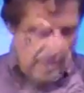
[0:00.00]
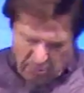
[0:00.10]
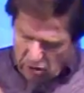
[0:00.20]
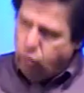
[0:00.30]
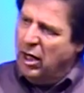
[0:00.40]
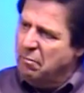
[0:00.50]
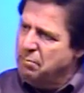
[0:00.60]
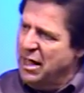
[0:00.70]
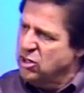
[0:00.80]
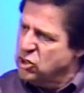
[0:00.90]
I'm indwelt
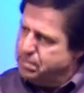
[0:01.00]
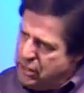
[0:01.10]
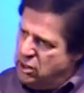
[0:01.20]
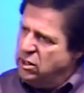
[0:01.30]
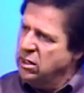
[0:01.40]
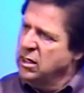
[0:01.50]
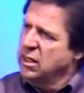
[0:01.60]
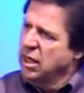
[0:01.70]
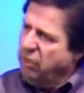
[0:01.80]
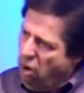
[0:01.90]
by the Spirit
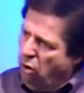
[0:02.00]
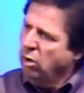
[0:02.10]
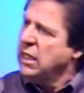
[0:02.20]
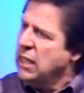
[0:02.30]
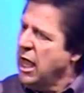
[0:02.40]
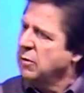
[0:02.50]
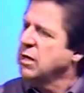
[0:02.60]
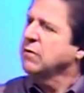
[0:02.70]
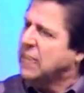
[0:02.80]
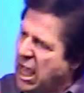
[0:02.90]
of holy God
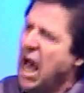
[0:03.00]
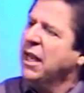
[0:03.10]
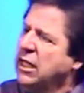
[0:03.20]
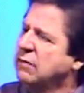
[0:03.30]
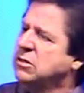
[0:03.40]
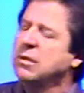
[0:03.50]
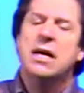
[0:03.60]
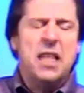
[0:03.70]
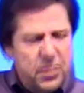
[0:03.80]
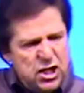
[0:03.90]
himself. God lives in me.
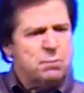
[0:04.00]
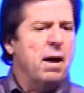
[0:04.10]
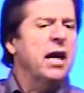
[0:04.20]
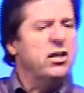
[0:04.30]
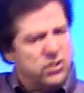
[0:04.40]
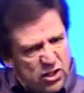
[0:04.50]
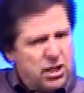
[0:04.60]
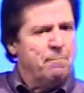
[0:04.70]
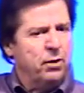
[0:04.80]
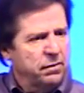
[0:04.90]
This body's the
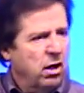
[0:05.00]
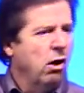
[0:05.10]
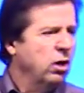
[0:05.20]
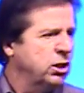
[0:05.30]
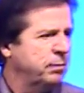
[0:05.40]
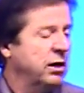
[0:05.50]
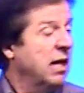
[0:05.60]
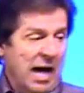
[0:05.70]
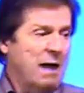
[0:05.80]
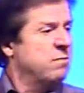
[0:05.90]
temple of the Holy Spirit.
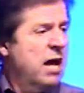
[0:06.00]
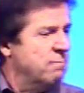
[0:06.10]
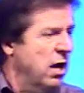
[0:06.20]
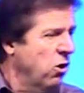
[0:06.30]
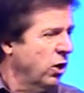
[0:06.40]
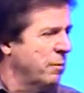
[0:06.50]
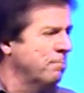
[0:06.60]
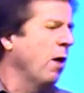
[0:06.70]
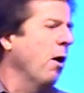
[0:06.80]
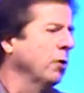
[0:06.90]
I'm not my own. I've been
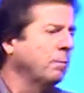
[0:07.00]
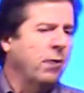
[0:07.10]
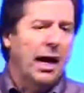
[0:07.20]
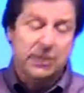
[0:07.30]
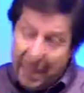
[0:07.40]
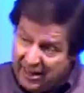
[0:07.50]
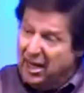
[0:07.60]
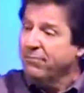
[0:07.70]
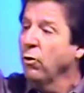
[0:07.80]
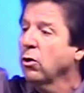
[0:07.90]
bought with a price.
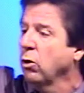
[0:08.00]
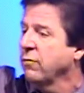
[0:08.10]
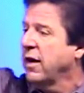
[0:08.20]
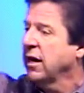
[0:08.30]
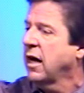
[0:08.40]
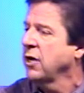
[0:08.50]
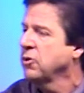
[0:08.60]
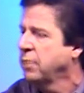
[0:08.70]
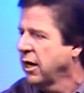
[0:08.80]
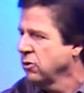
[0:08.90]
Therefore, glorify God in
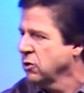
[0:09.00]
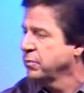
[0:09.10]
your body and your